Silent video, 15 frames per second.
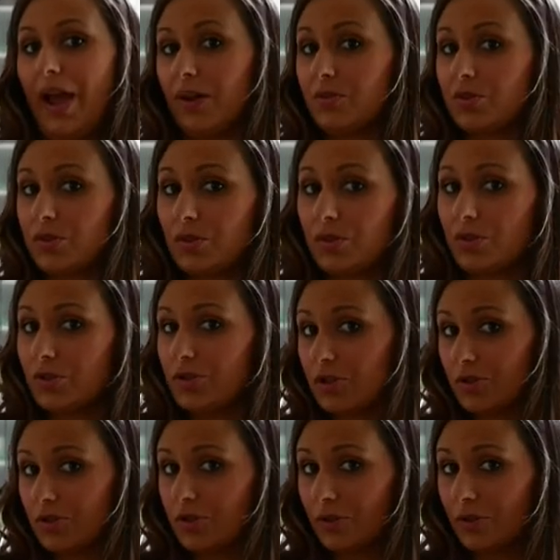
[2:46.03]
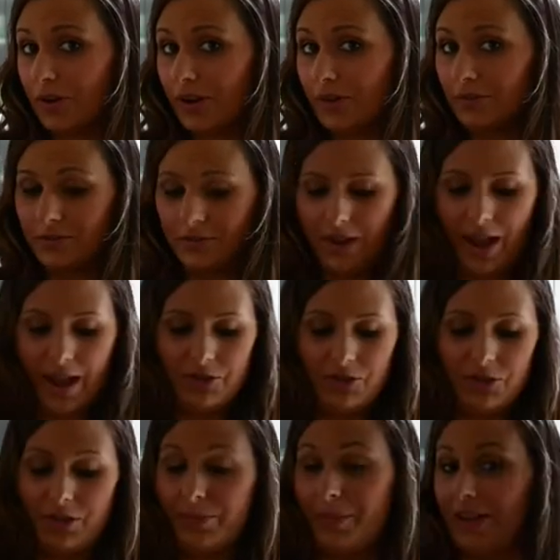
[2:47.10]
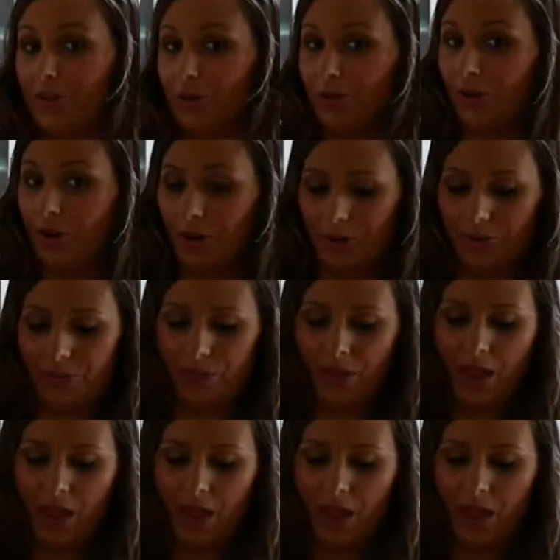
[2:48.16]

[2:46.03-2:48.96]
how-to tutorial and you can make your own.